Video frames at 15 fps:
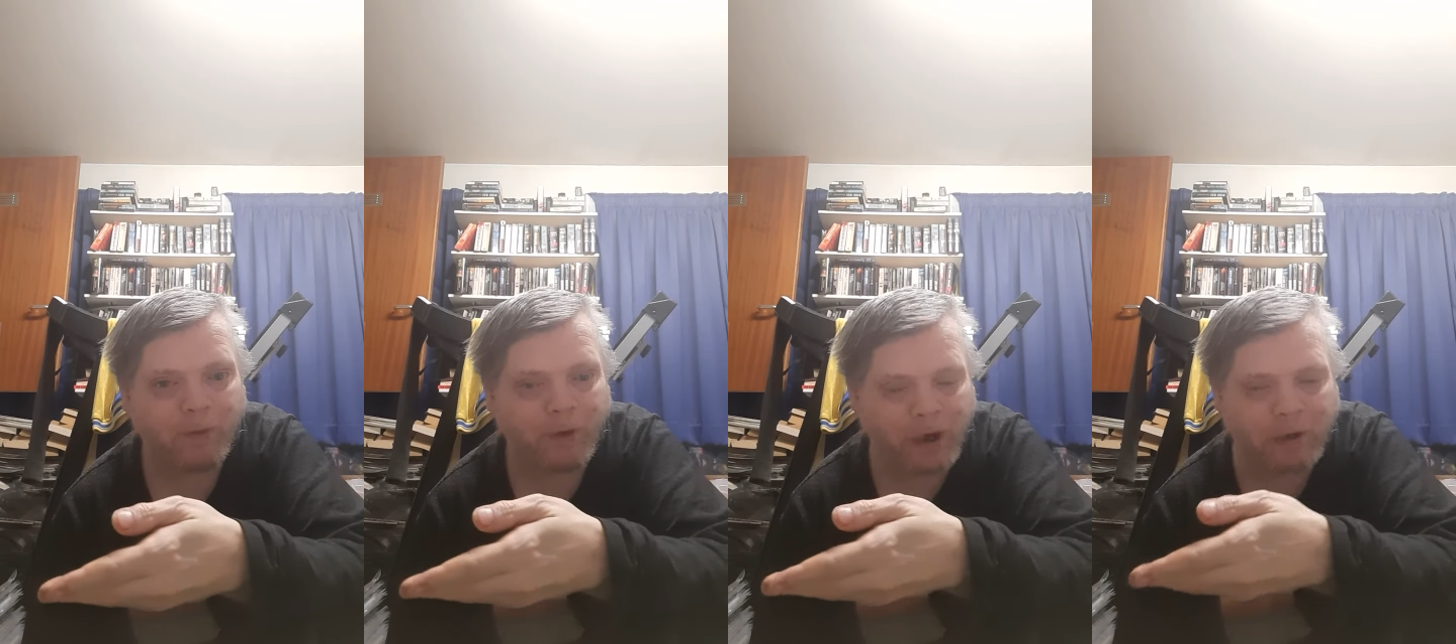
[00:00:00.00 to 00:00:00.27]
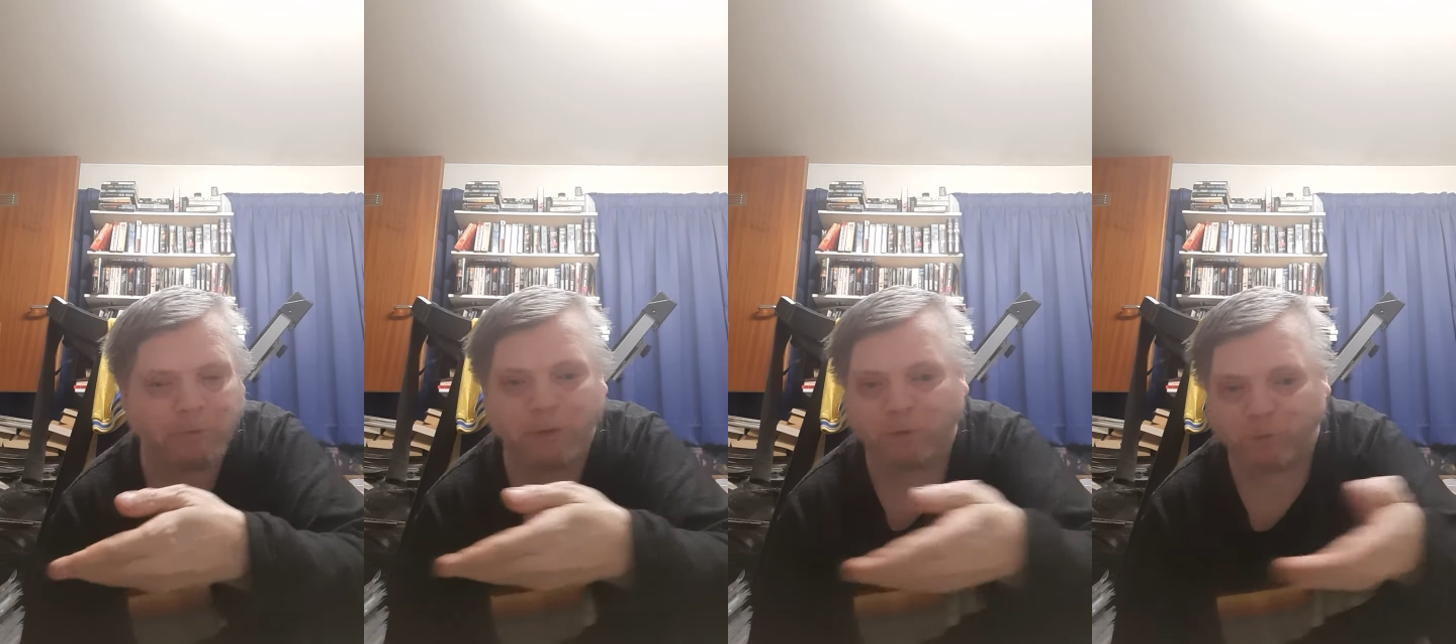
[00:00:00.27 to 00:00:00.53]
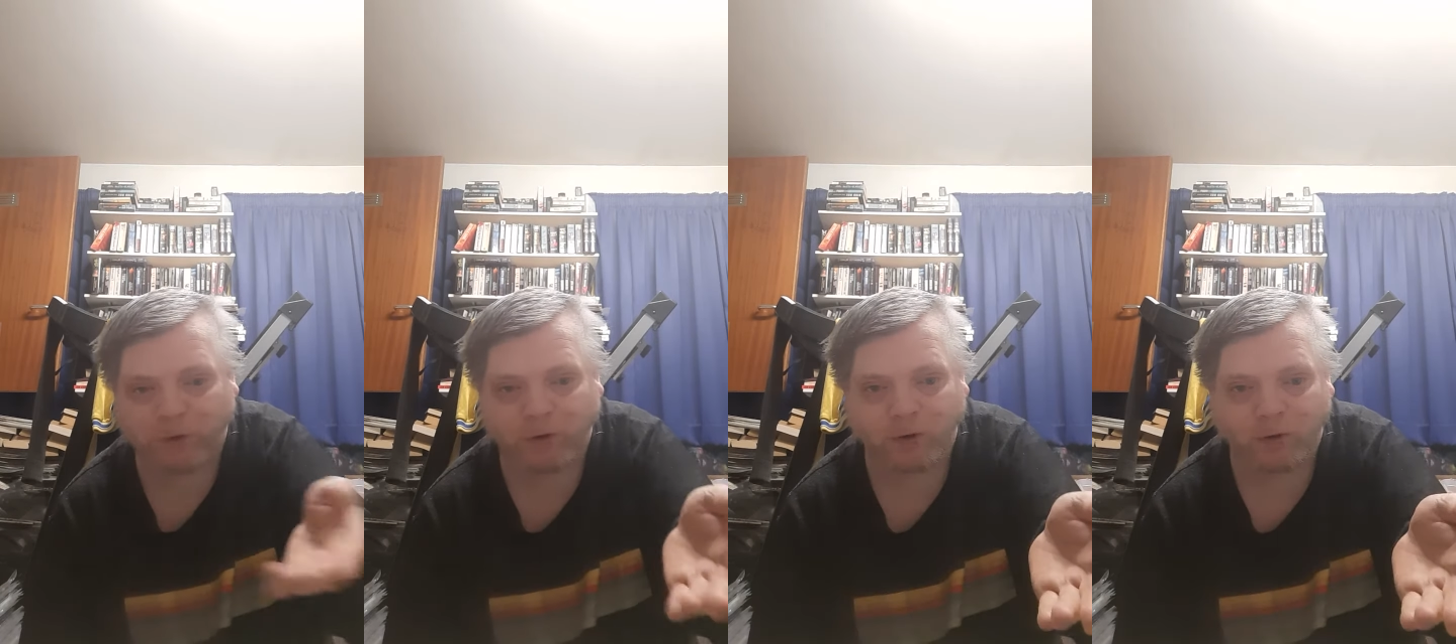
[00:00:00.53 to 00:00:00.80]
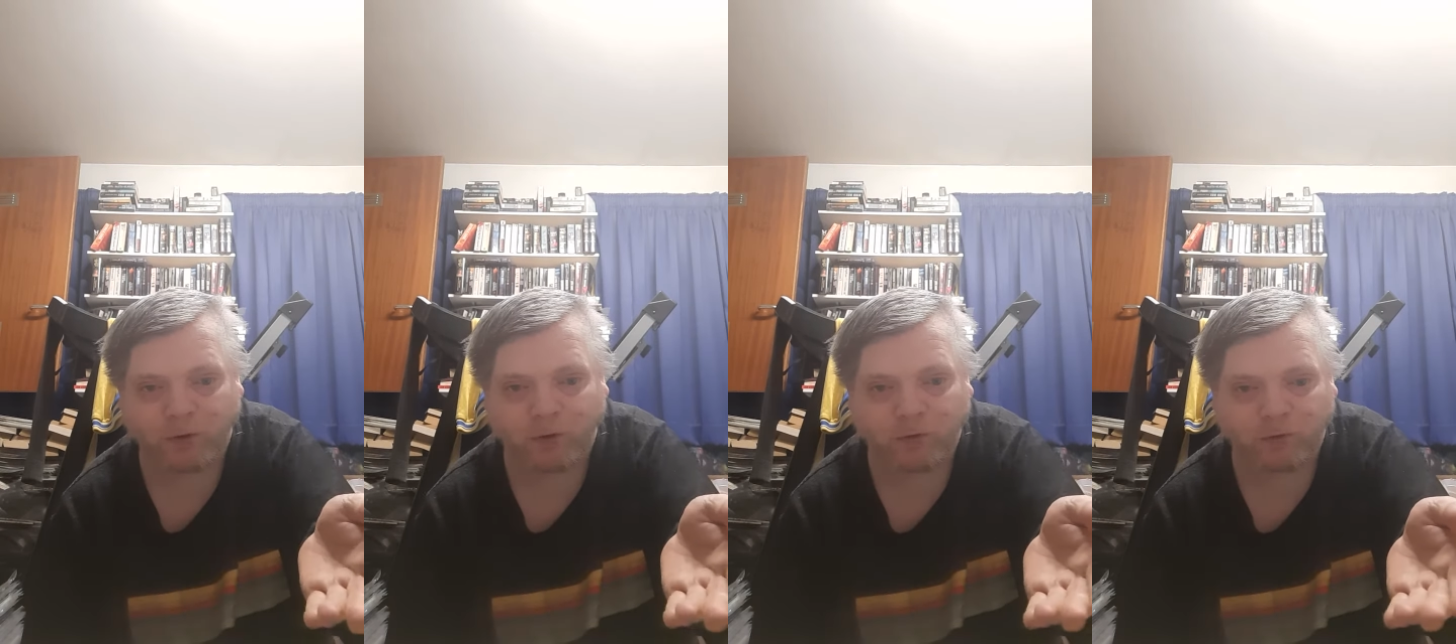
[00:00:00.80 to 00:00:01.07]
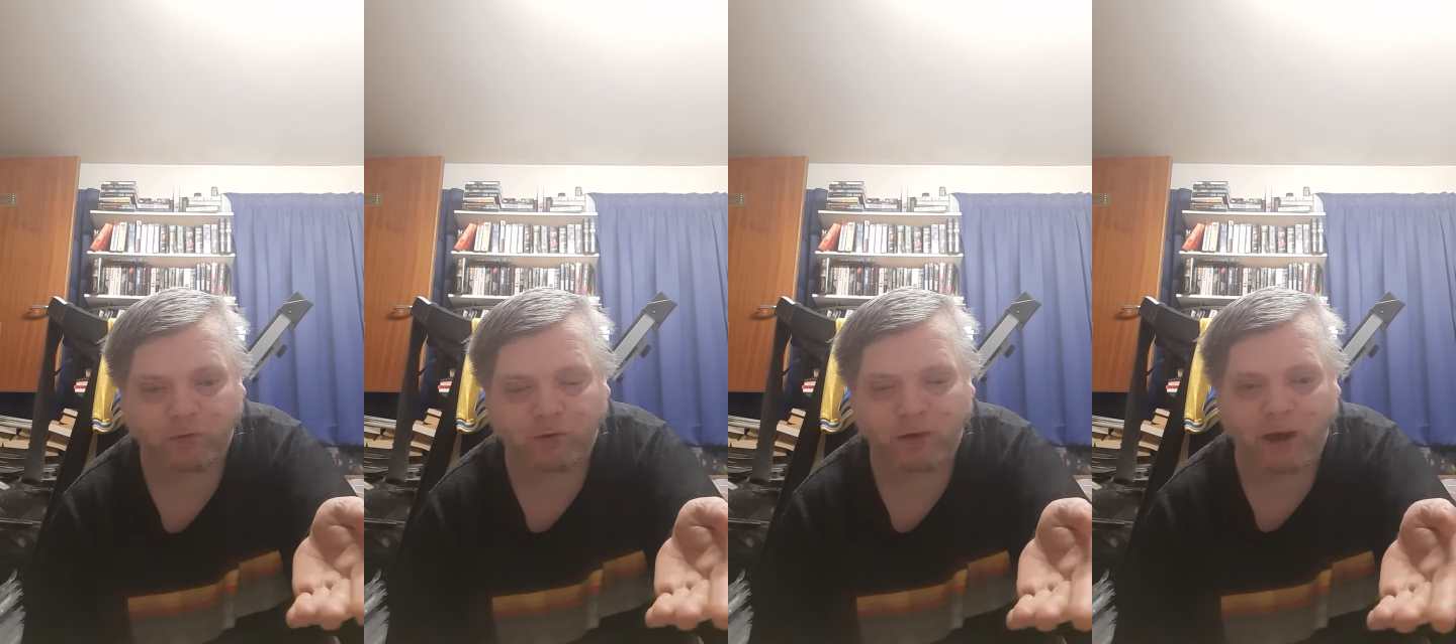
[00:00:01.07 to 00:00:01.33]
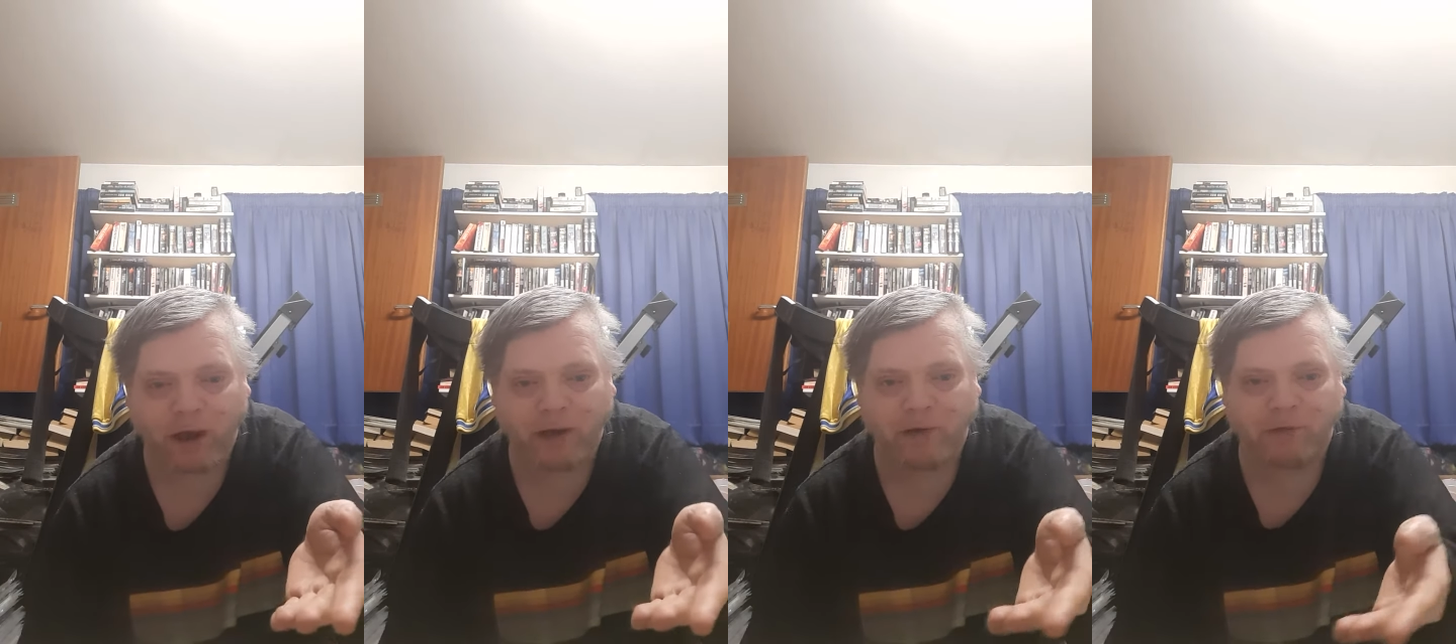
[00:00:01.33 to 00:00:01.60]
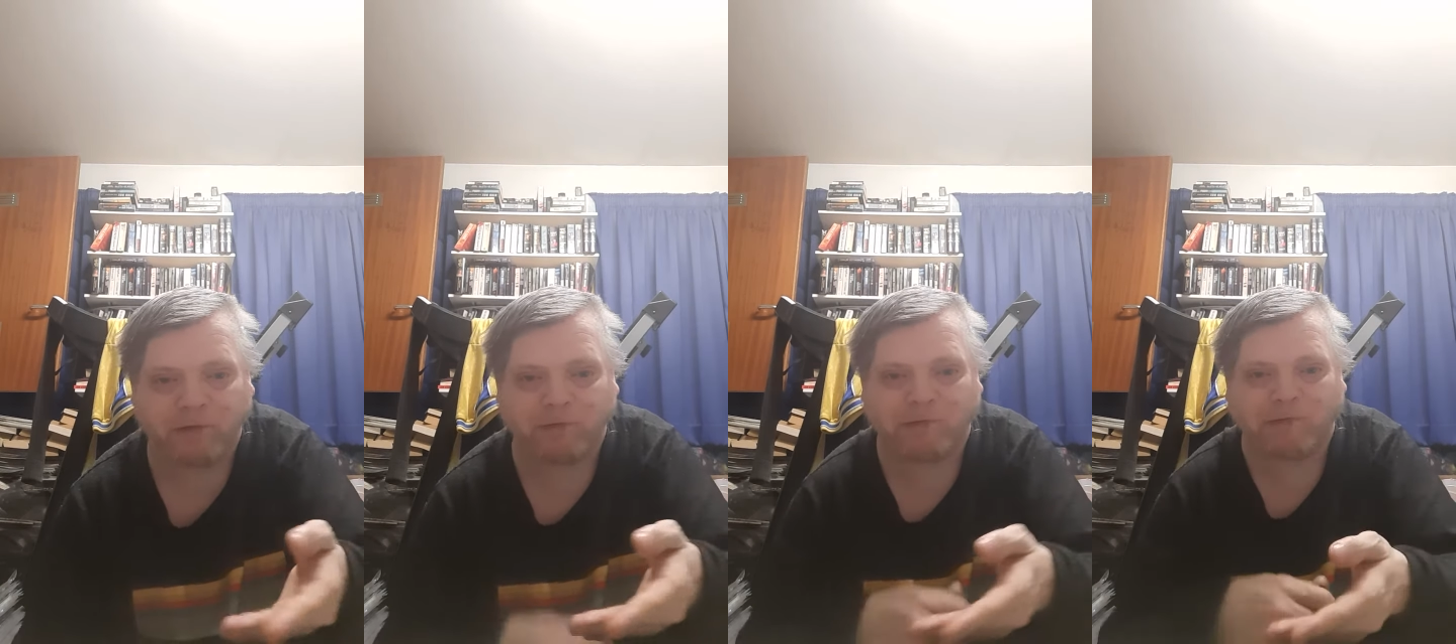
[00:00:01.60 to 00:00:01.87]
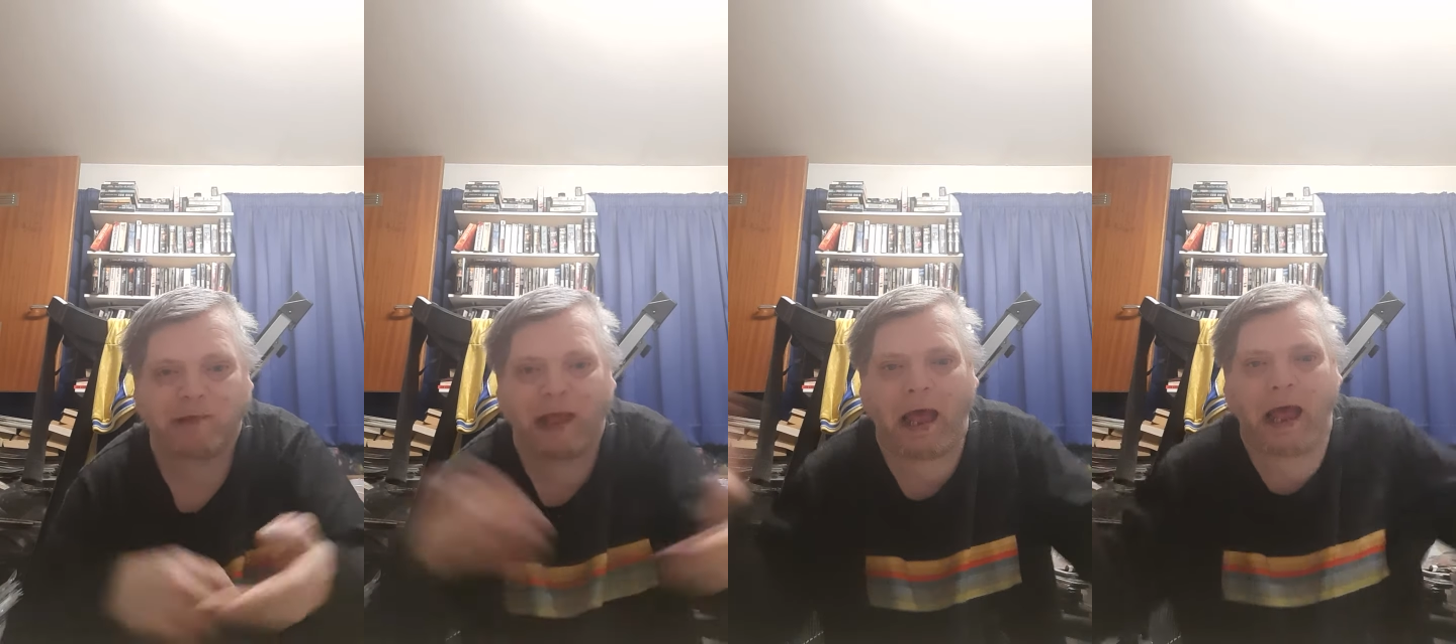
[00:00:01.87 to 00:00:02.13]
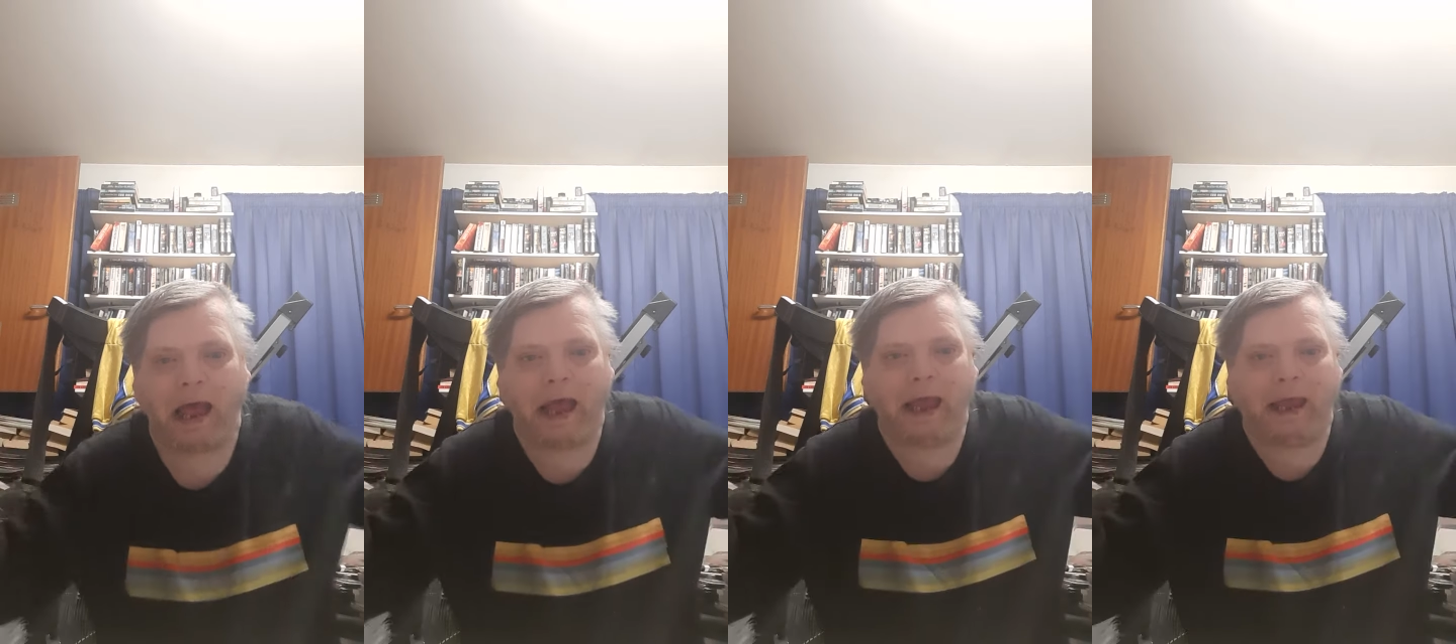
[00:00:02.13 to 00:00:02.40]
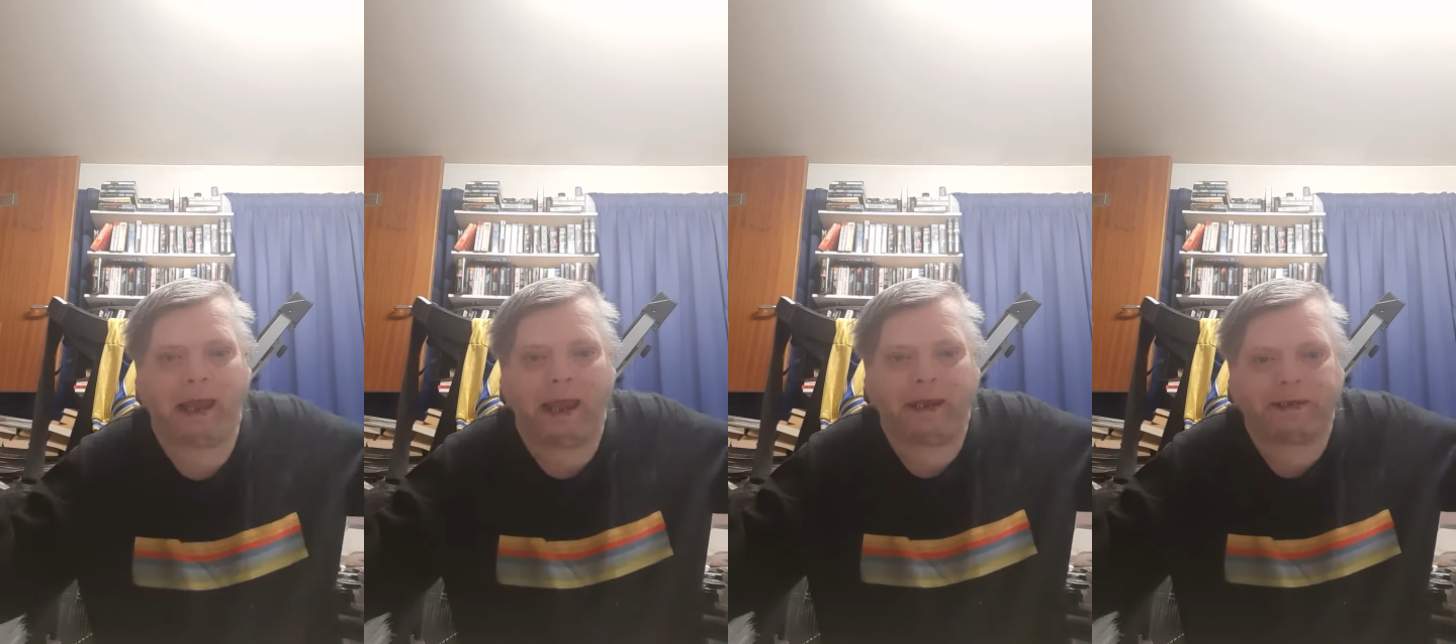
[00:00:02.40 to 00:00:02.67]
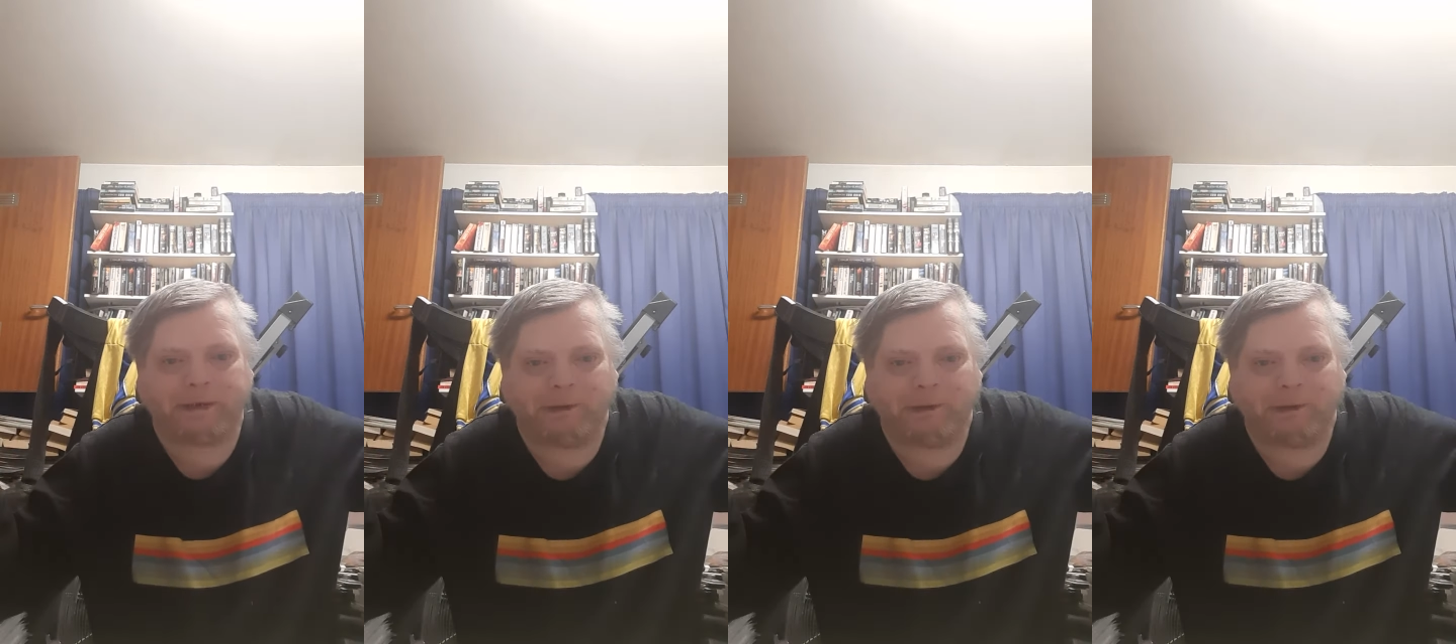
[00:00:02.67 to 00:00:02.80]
in the videos and I